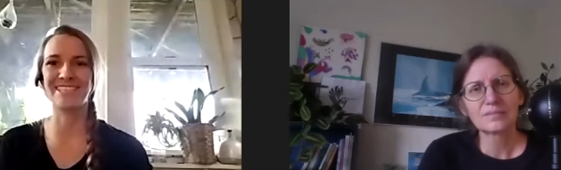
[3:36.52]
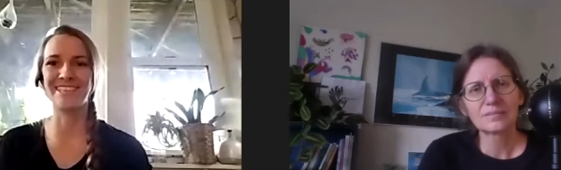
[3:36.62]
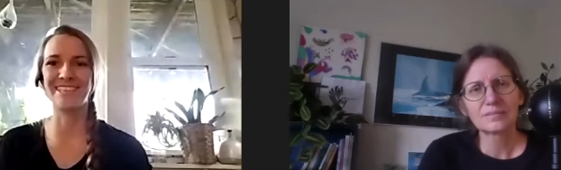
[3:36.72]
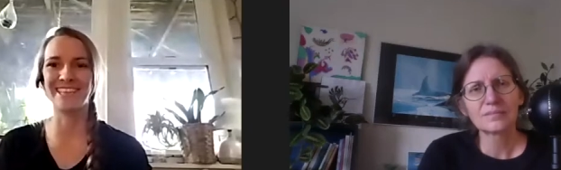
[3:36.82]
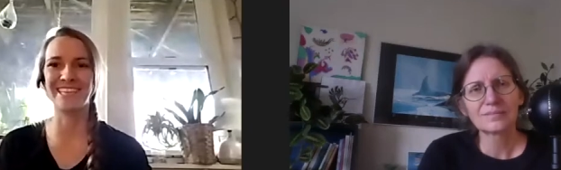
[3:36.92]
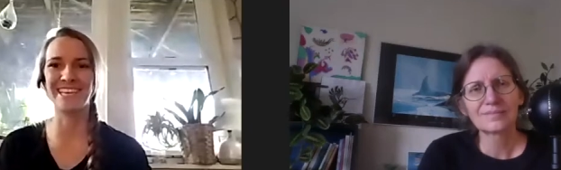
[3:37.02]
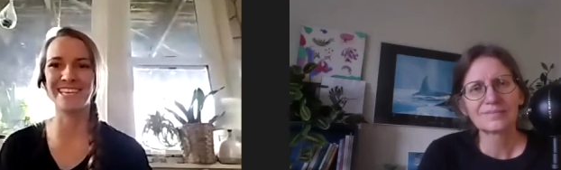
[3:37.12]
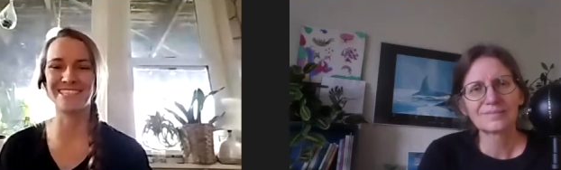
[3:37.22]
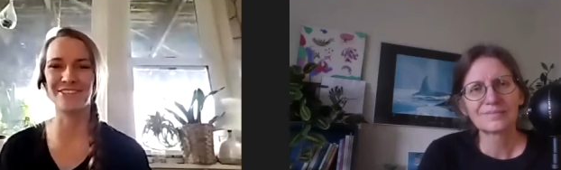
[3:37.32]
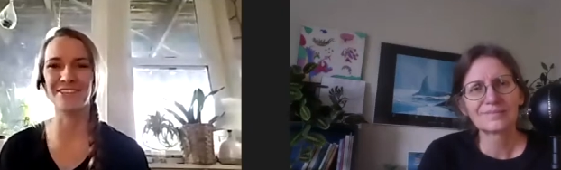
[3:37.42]
Speaker 1: not the case at
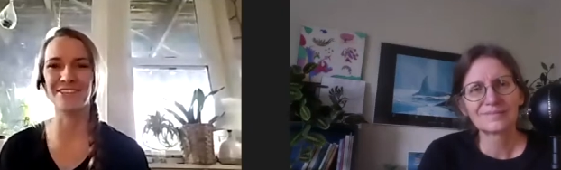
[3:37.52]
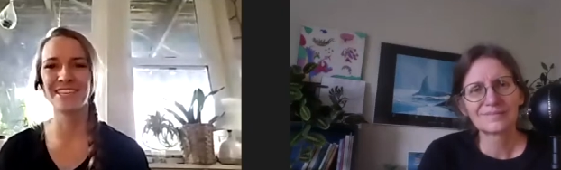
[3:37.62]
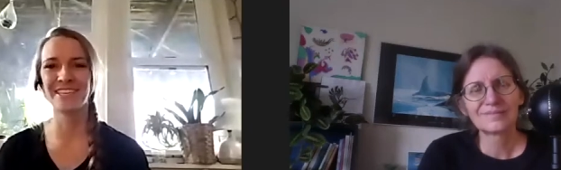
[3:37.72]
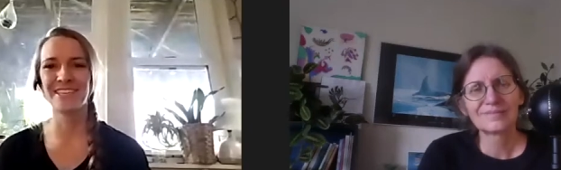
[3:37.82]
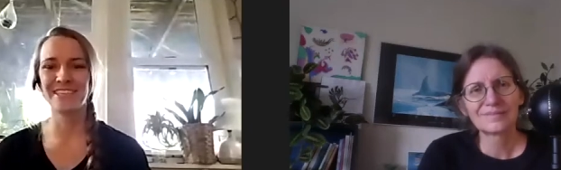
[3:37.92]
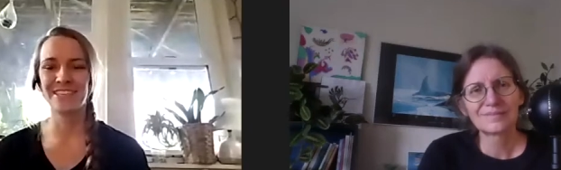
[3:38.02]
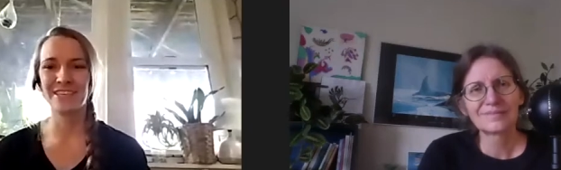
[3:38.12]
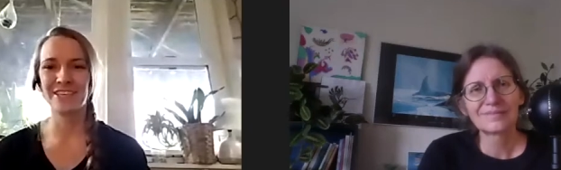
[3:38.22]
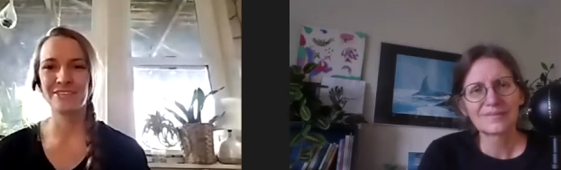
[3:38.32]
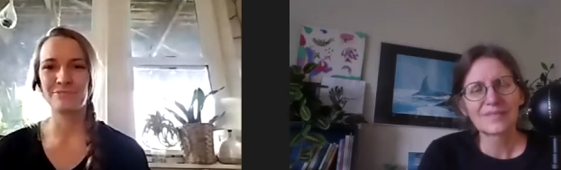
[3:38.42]
all.
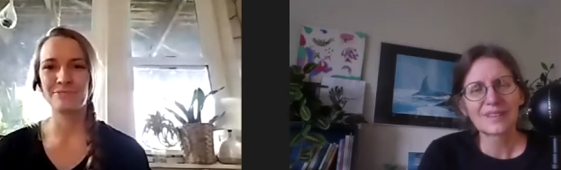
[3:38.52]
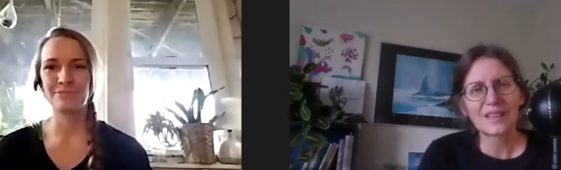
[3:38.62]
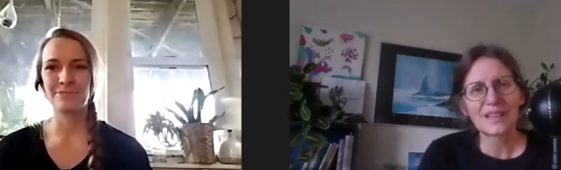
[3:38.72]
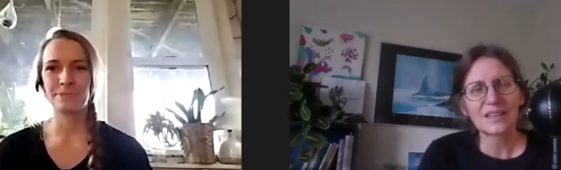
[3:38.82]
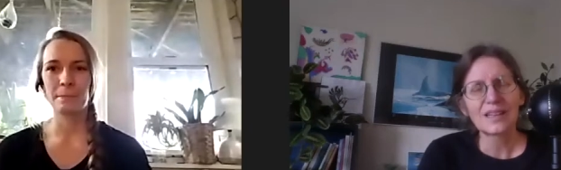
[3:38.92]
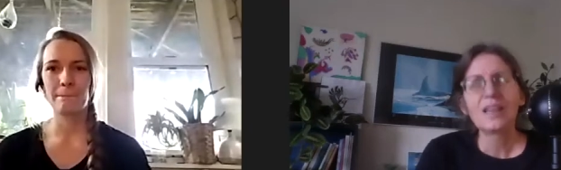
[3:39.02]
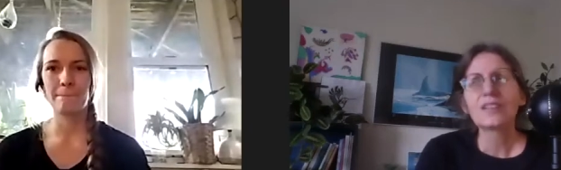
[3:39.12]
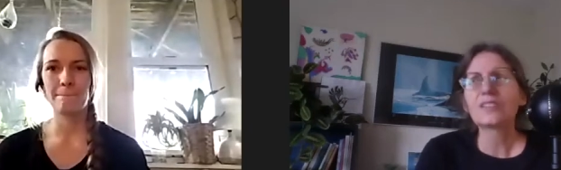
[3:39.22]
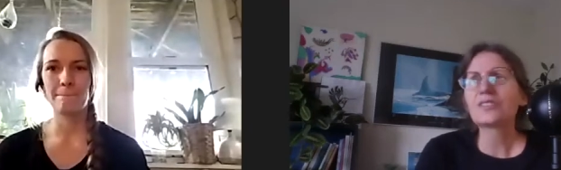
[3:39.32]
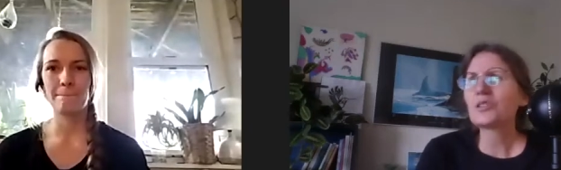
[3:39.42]
Speaker 2: Yeah, there's
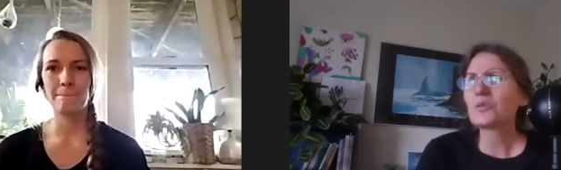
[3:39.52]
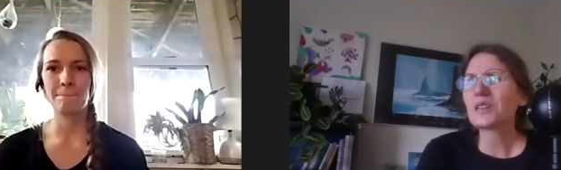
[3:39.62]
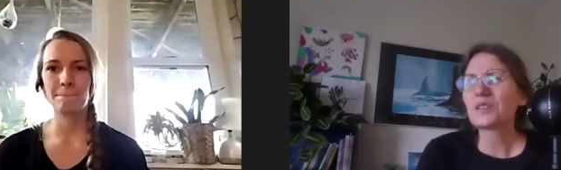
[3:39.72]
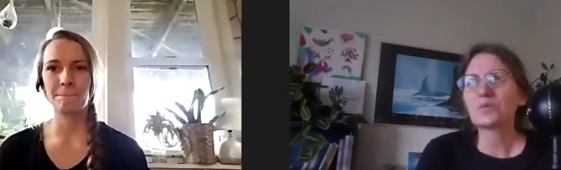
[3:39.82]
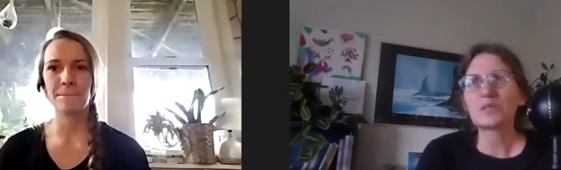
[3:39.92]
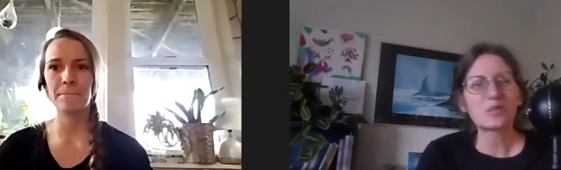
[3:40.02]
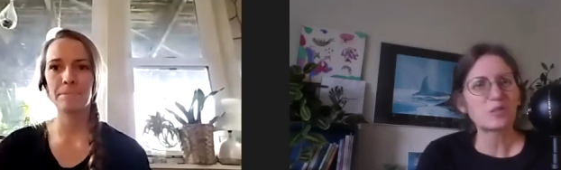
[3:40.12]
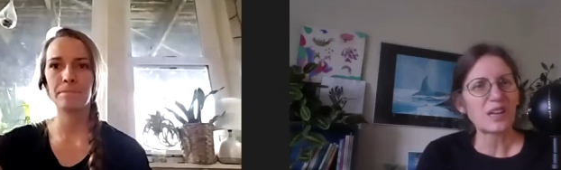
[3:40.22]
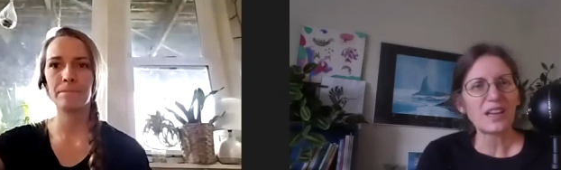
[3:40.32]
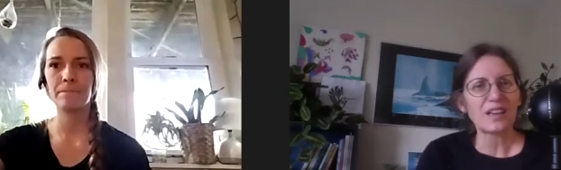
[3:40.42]
no way to
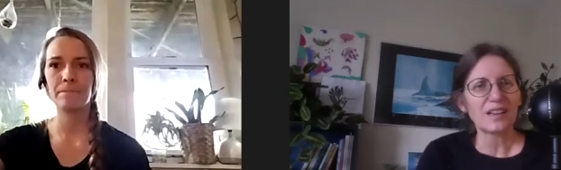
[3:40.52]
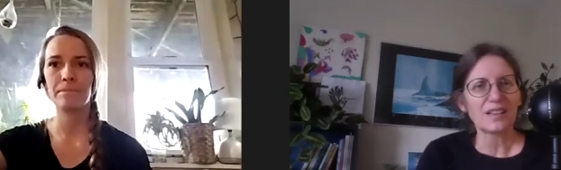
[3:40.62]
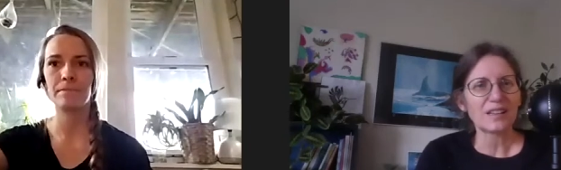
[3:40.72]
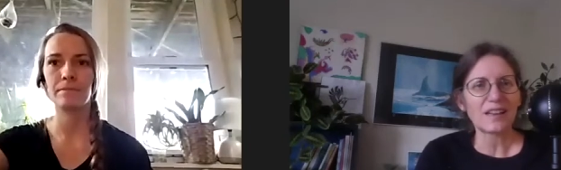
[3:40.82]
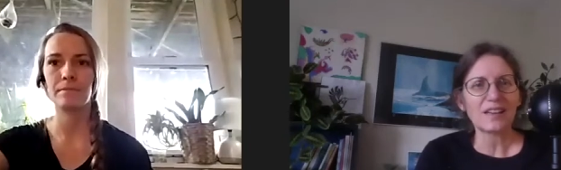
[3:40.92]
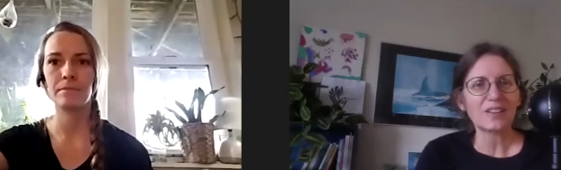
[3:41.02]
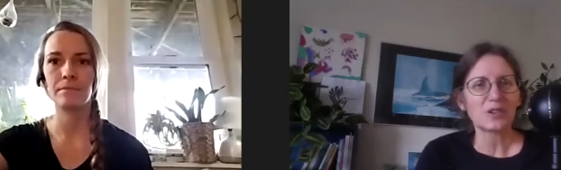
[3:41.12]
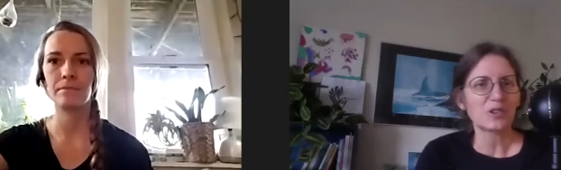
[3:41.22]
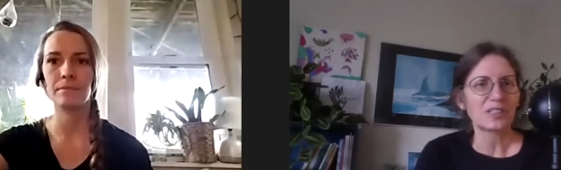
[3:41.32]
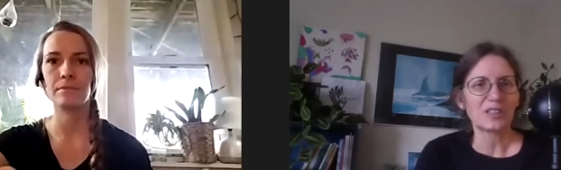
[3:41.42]
recreate a lake or
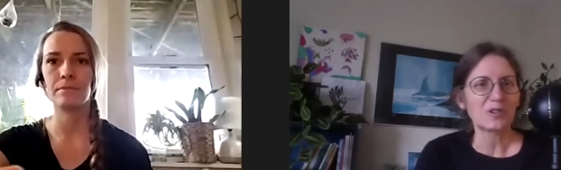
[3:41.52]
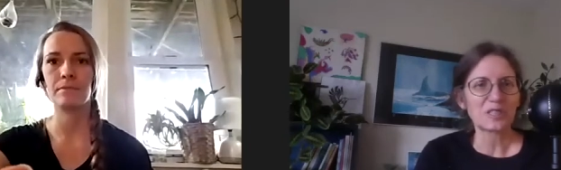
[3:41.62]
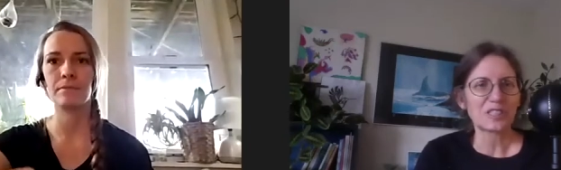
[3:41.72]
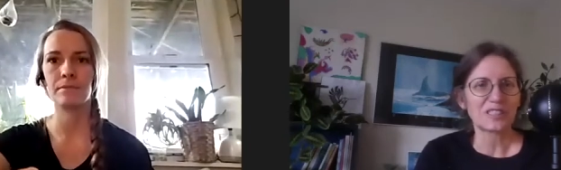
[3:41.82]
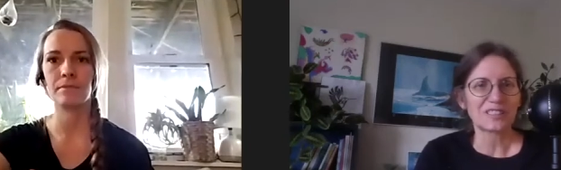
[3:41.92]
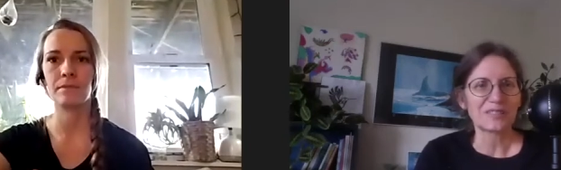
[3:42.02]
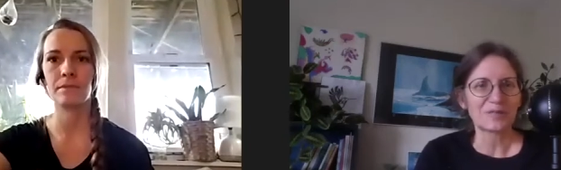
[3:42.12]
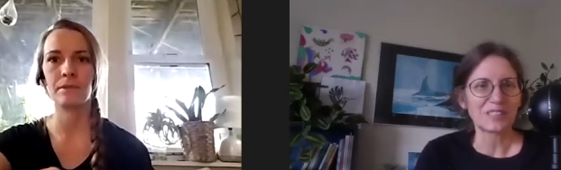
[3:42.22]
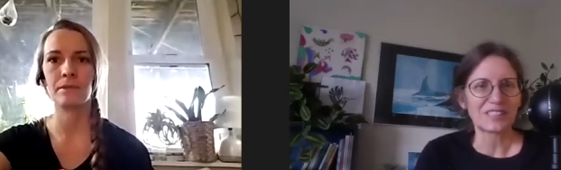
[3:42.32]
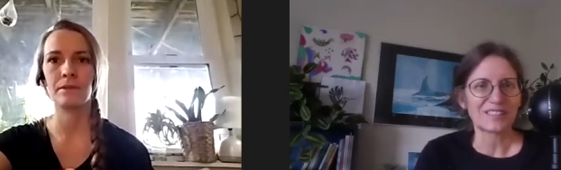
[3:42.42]
an ocean, which
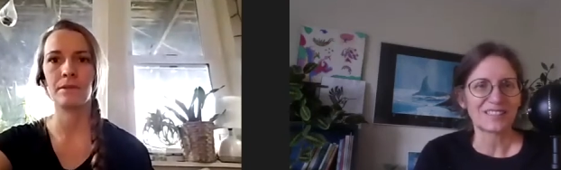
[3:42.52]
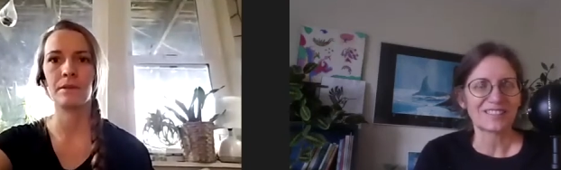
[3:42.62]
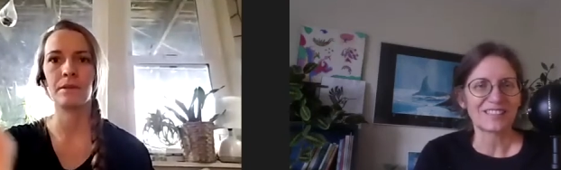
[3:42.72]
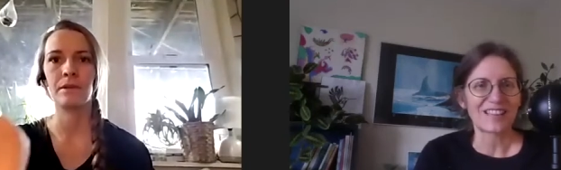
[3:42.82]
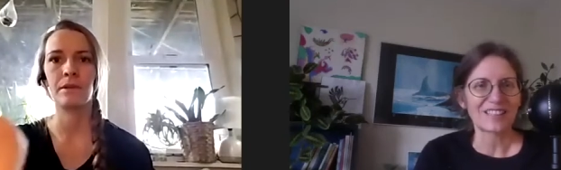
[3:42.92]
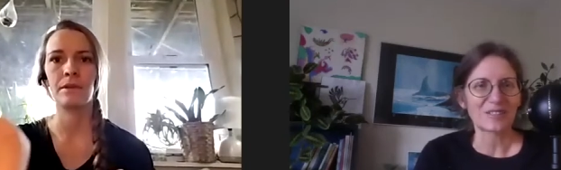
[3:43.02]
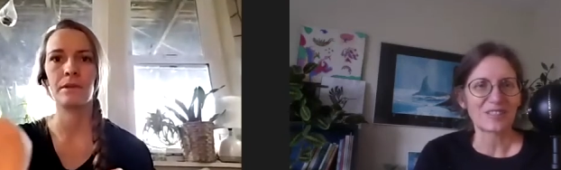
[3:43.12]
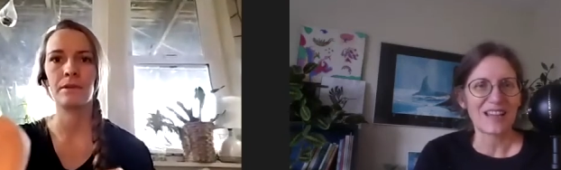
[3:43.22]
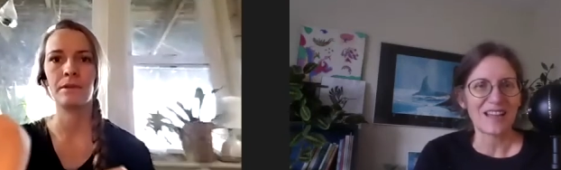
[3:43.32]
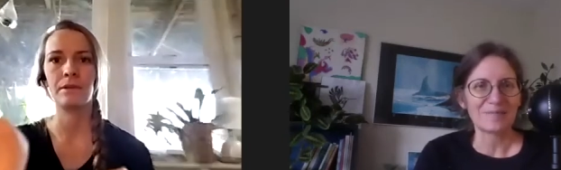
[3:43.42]
is their natural
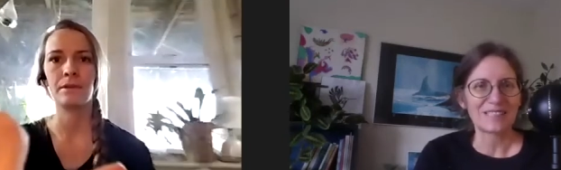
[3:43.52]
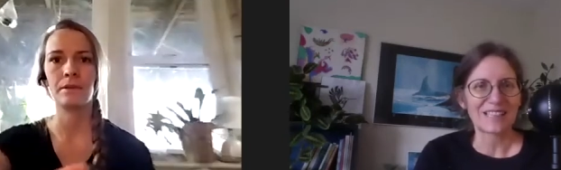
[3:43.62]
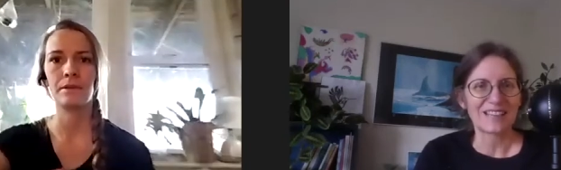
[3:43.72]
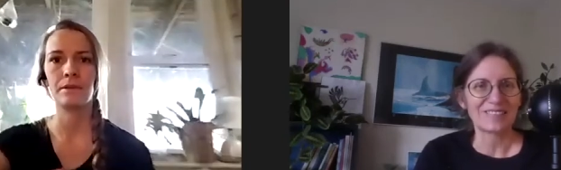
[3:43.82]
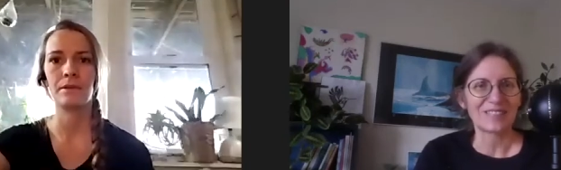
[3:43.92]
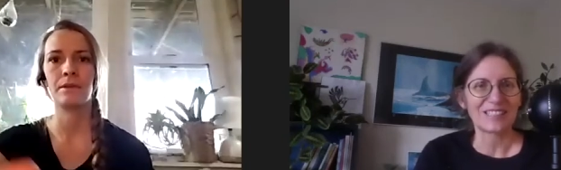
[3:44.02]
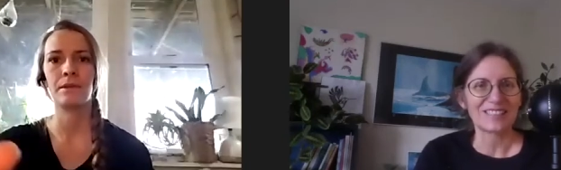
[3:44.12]
habitat, right?